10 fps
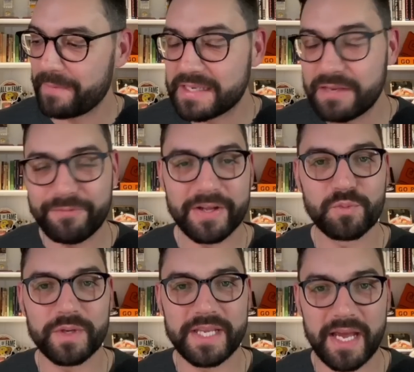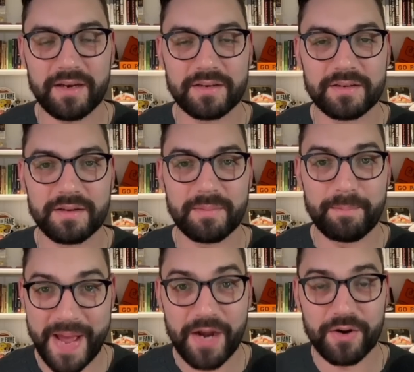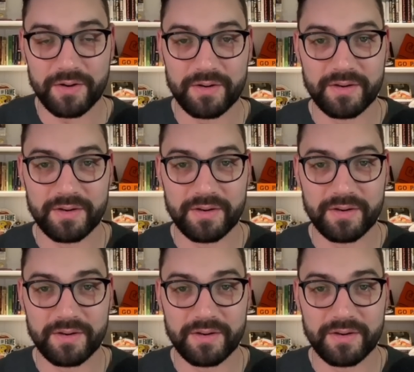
the defense would get better.